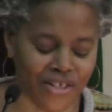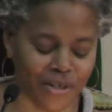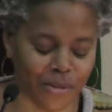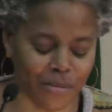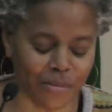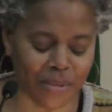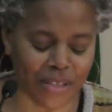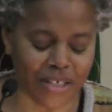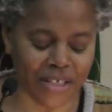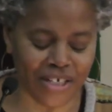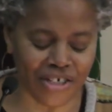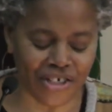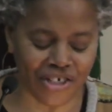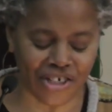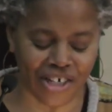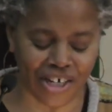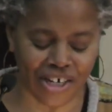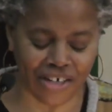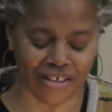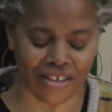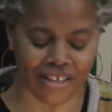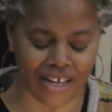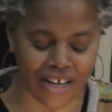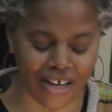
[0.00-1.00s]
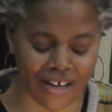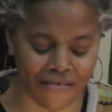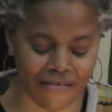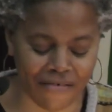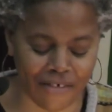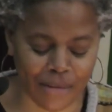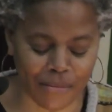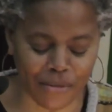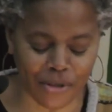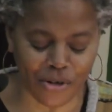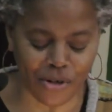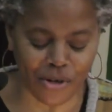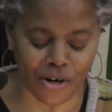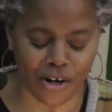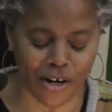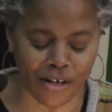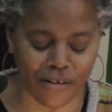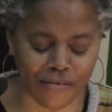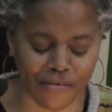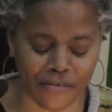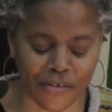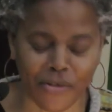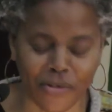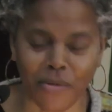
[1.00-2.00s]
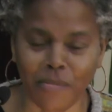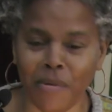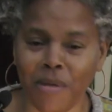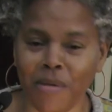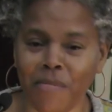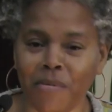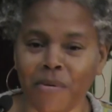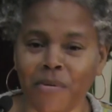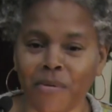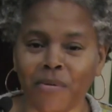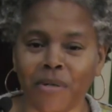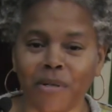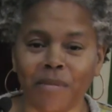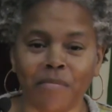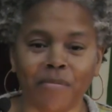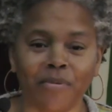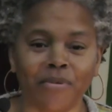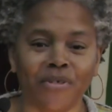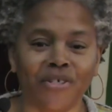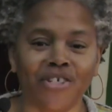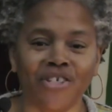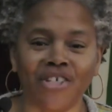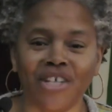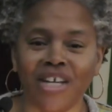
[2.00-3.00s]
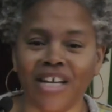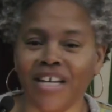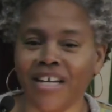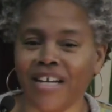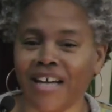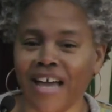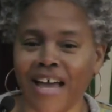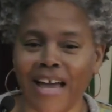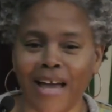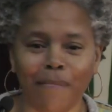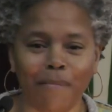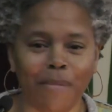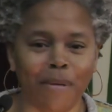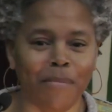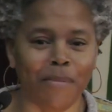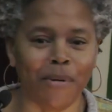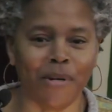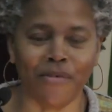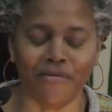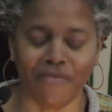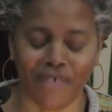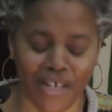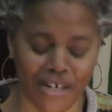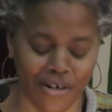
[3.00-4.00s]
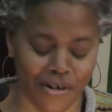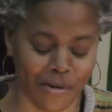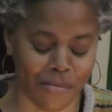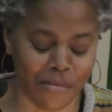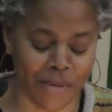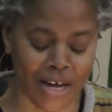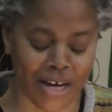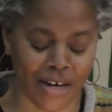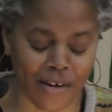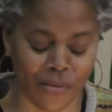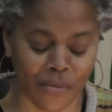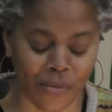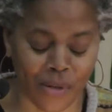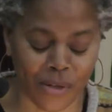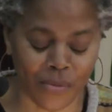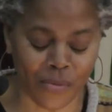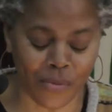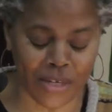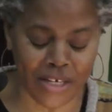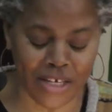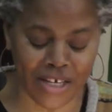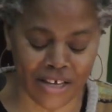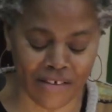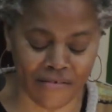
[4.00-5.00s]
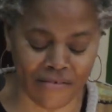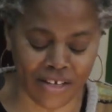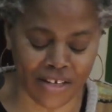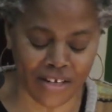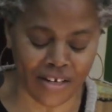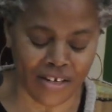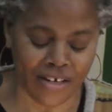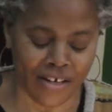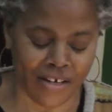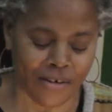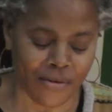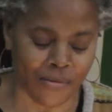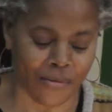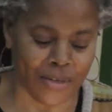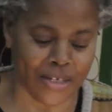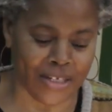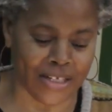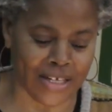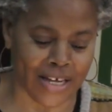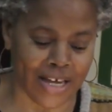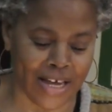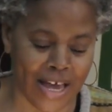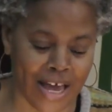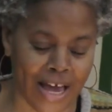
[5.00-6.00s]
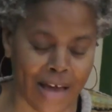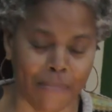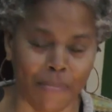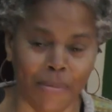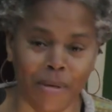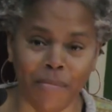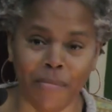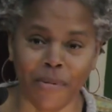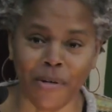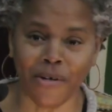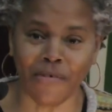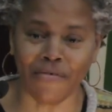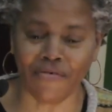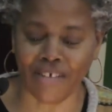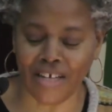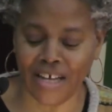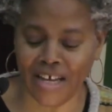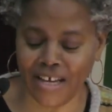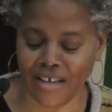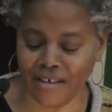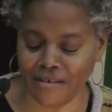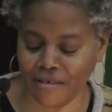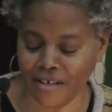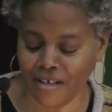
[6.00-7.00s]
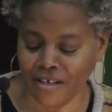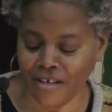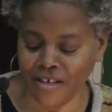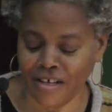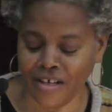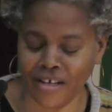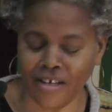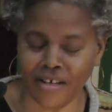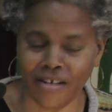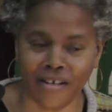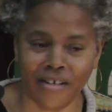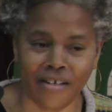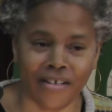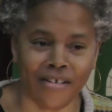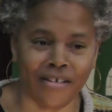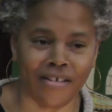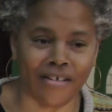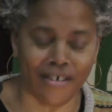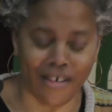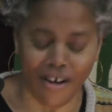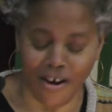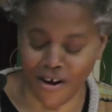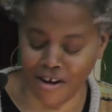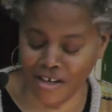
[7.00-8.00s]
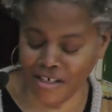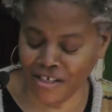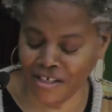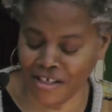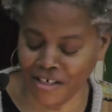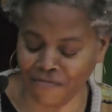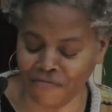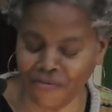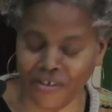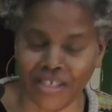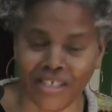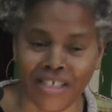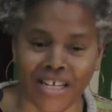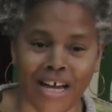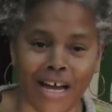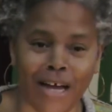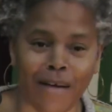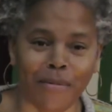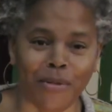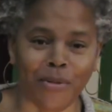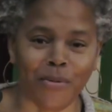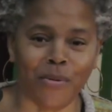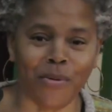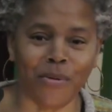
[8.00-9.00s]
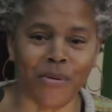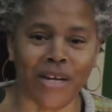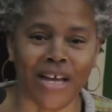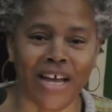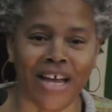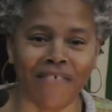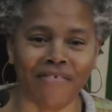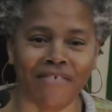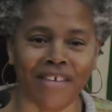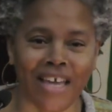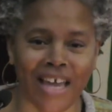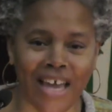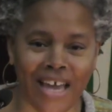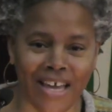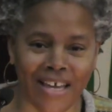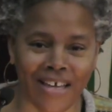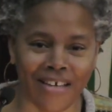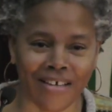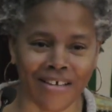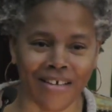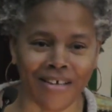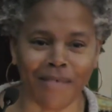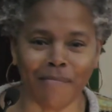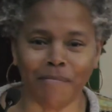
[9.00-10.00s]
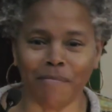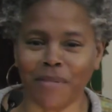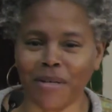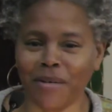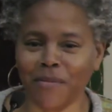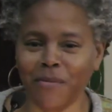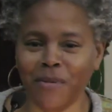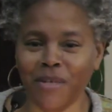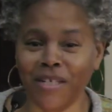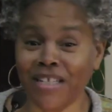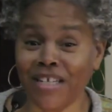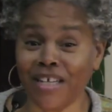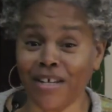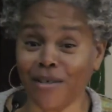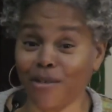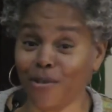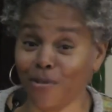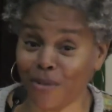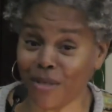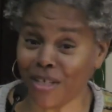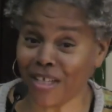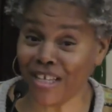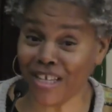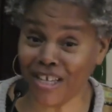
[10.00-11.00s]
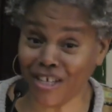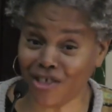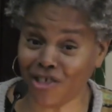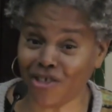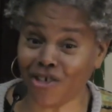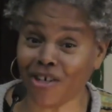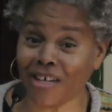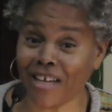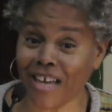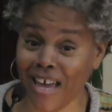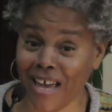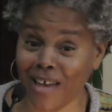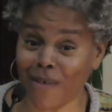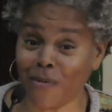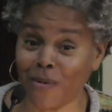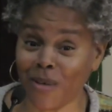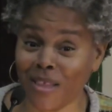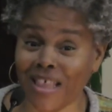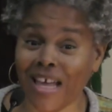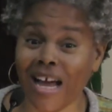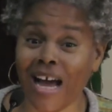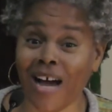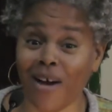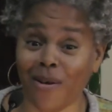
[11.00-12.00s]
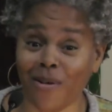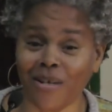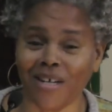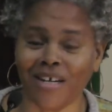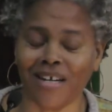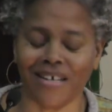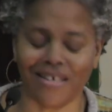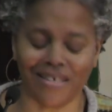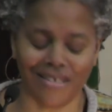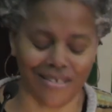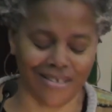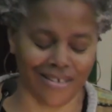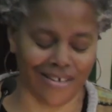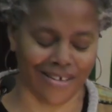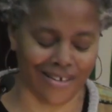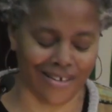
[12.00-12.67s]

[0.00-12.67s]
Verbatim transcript: So please share love. I'm sure all of those people would appreciate a happy birthday no matter when we give it. We say happy birthday. In different times, we would have cake but we tell you to eat your cake without us.